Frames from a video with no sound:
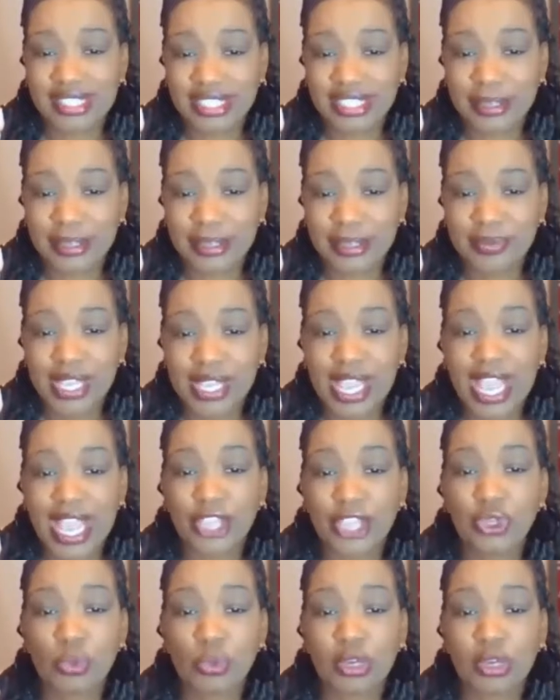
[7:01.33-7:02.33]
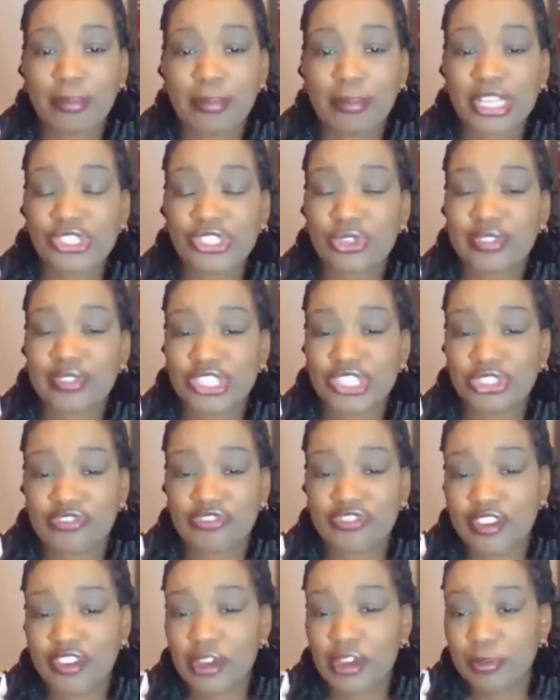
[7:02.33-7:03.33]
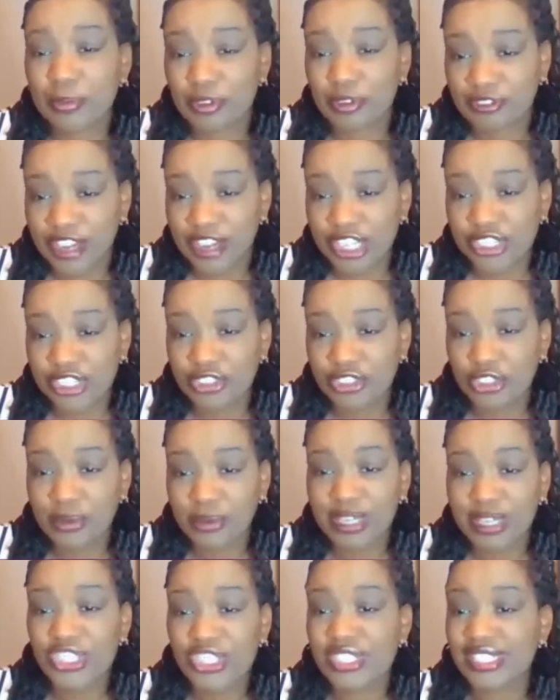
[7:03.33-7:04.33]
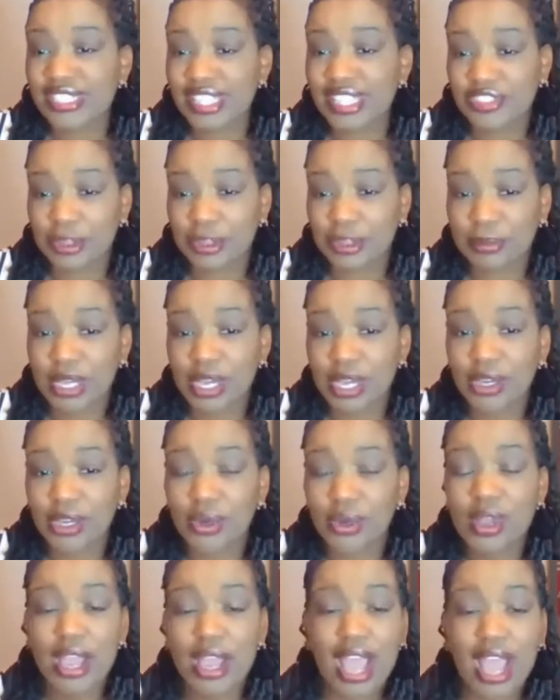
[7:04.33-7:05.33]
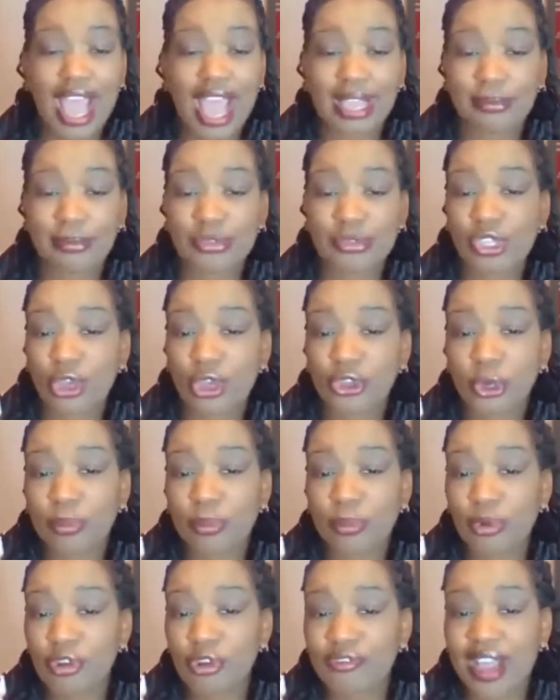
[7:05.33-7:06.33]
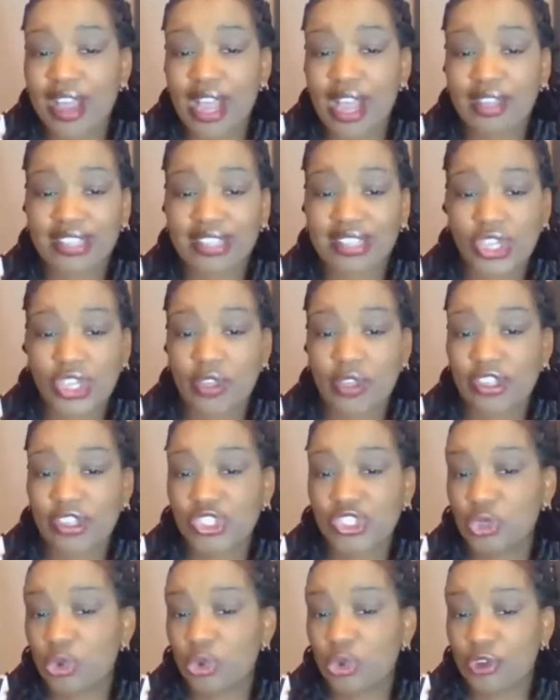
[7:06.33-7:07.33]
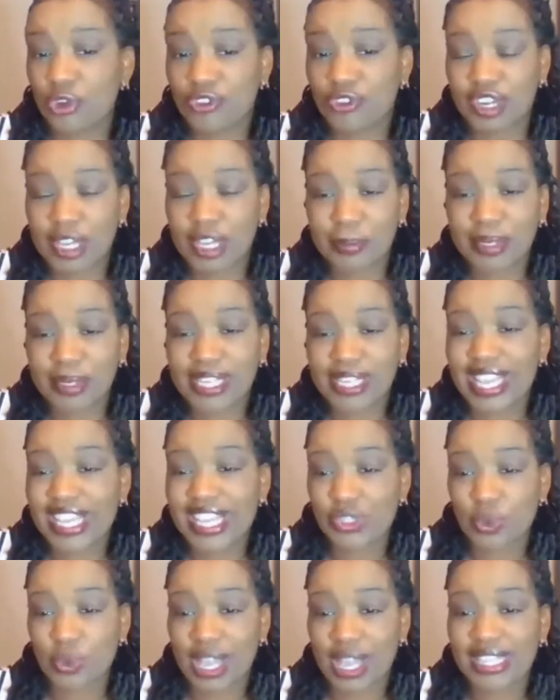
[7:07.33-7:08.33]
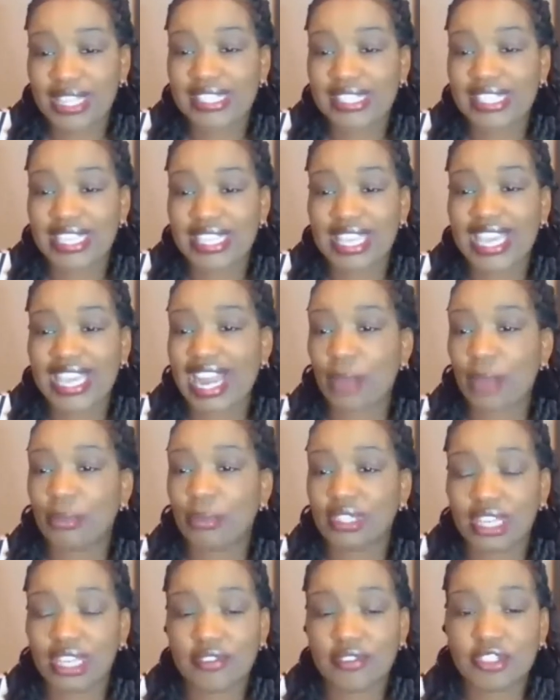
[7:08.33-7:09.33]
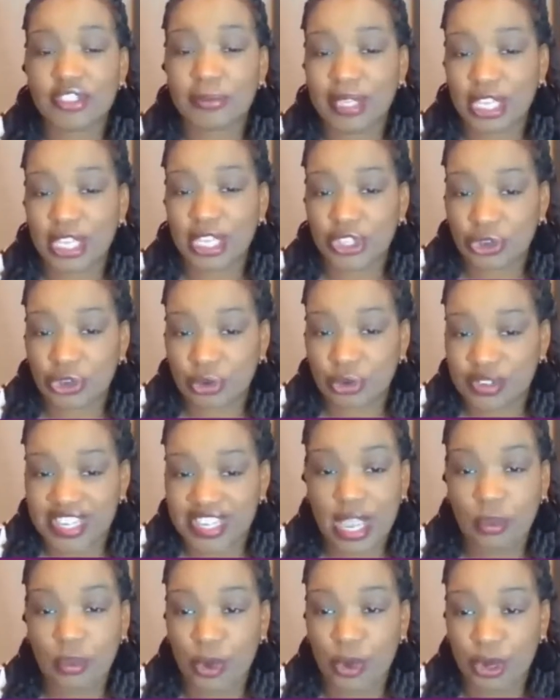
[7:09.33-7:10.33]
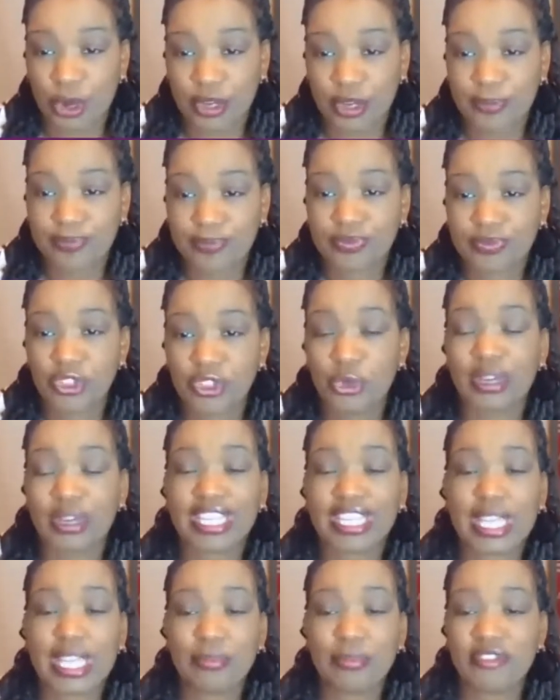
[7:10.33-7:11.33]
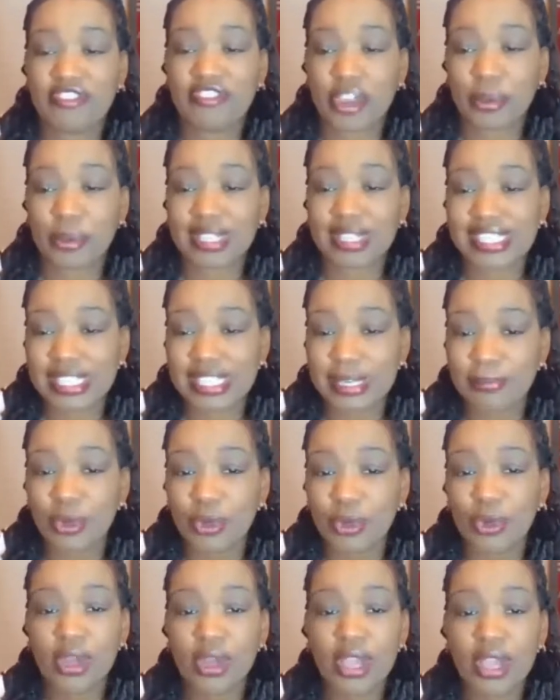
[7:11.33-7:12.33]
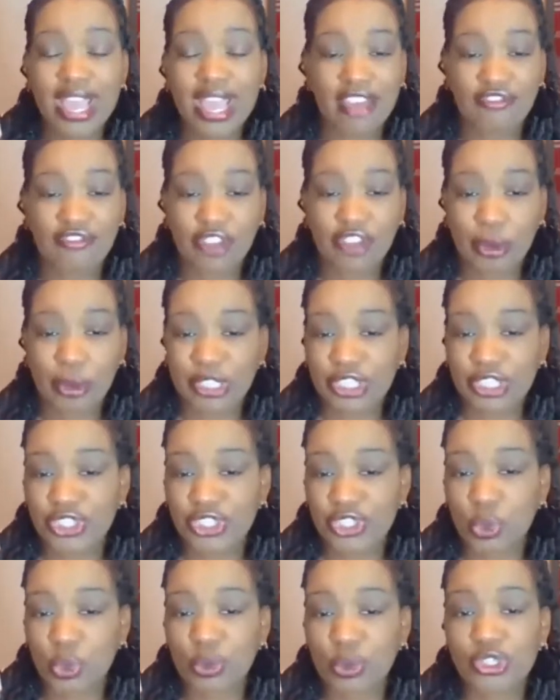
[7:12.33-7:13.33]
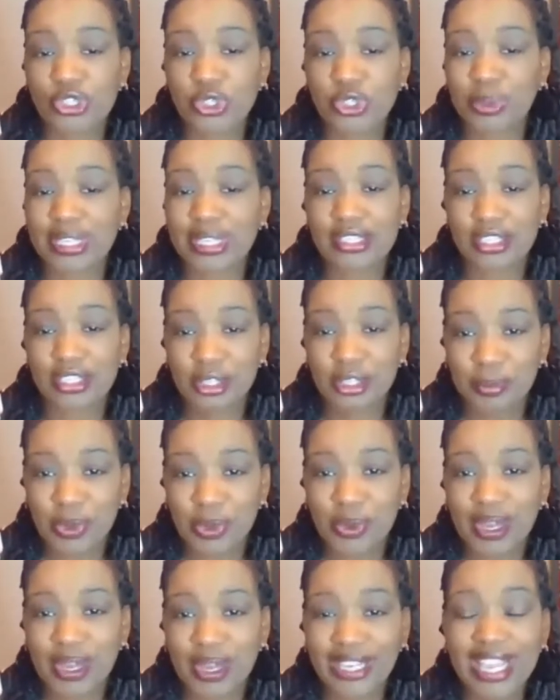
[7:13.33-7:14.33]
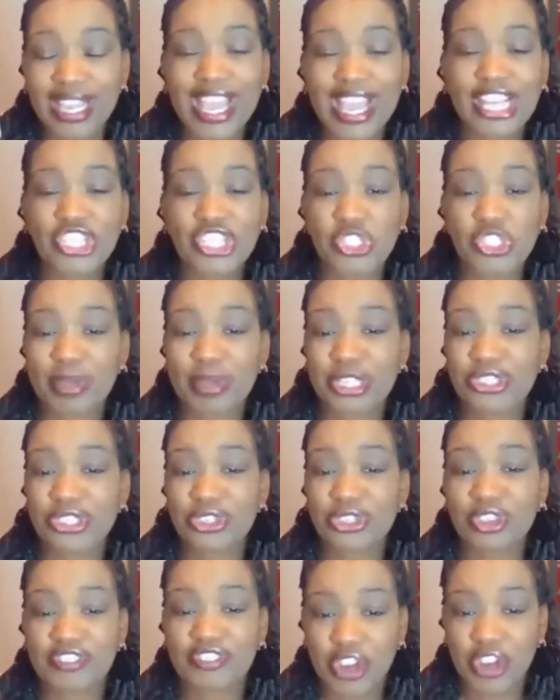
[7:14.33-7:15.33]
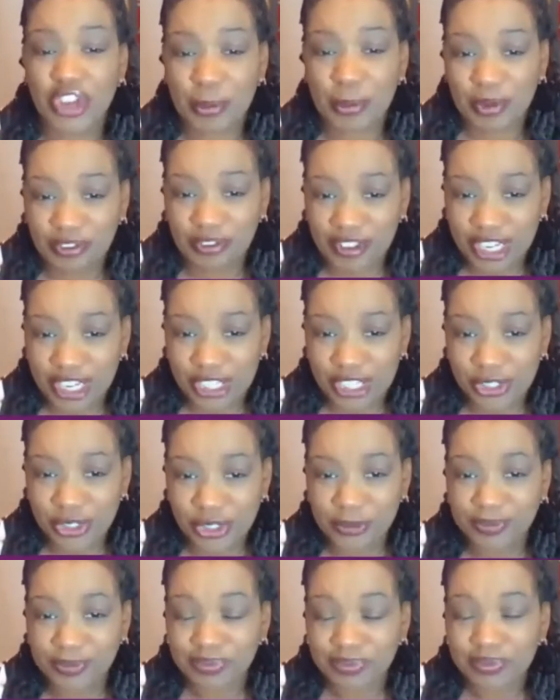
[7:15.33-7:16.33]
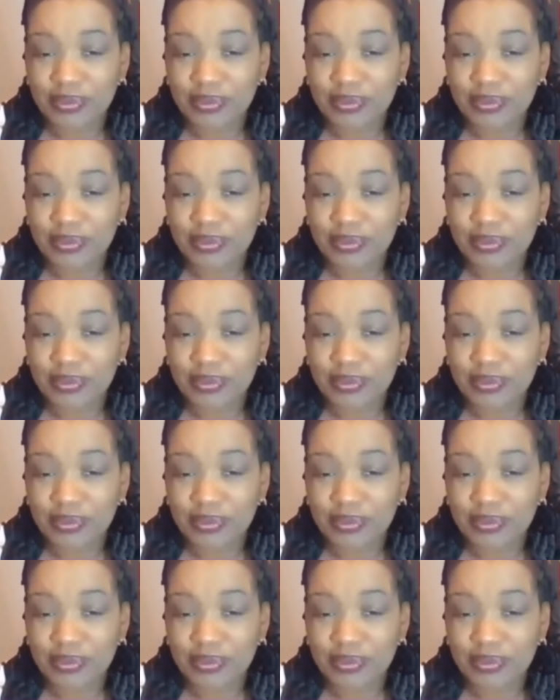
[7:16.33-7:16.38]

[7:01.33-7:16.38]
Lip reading: to them, and you want to make sure that you're very professional and just let them know, I saw your profile, I saw that you work for company XYZ, and I would love to be in your network. You want to keep it very simple and very just short, sweet, to the point, and just make sure you're very professional.